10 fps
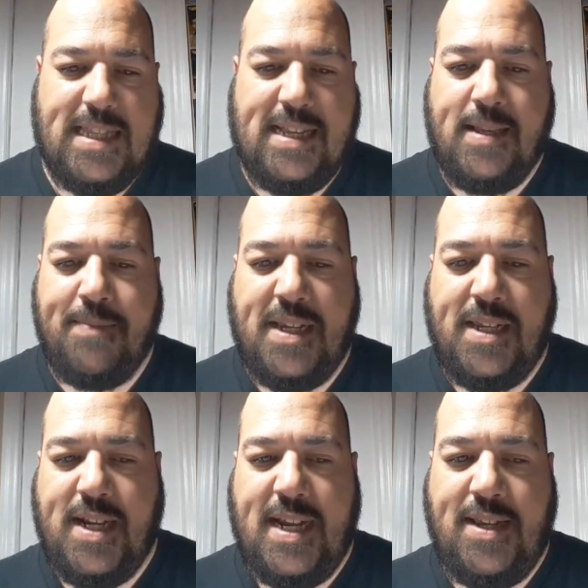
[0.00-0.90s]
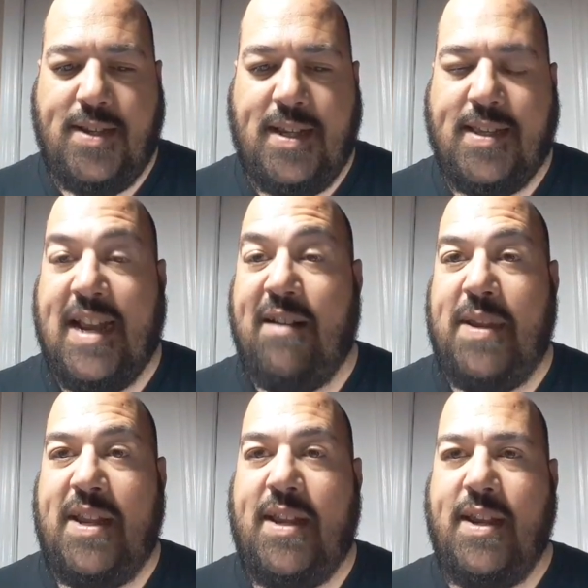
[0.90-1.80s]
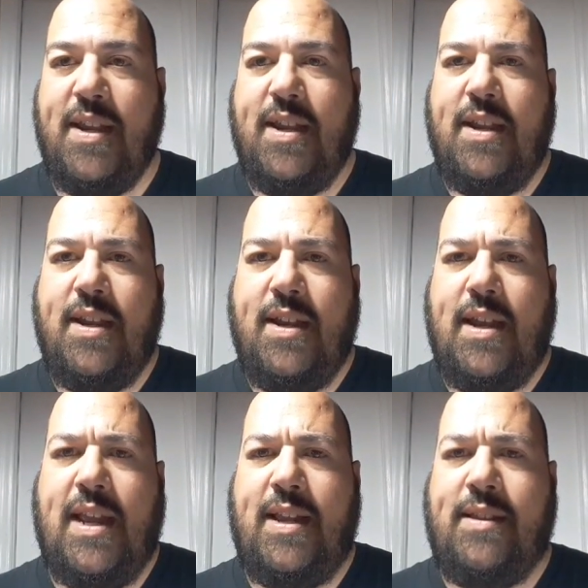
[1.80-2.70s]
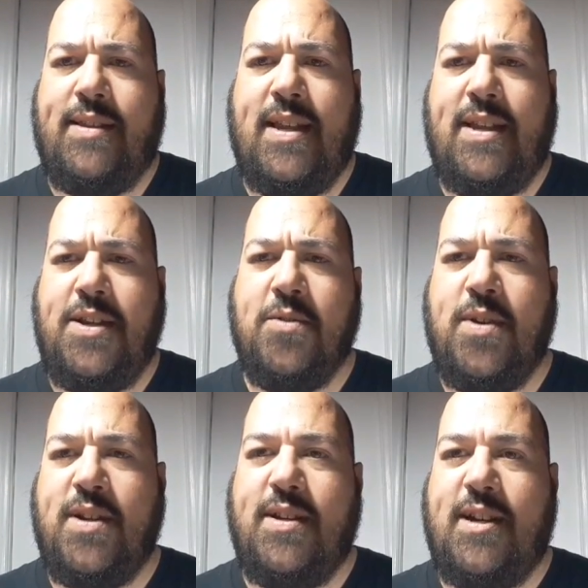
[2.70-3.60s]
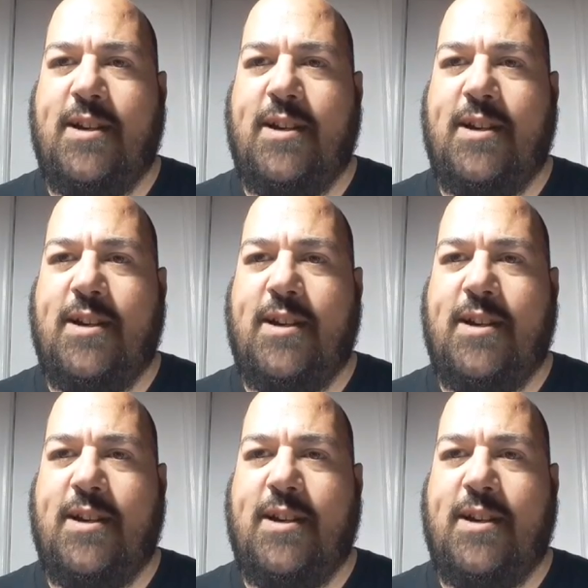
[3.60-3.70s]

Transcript: something changed inside of me and said, you know what?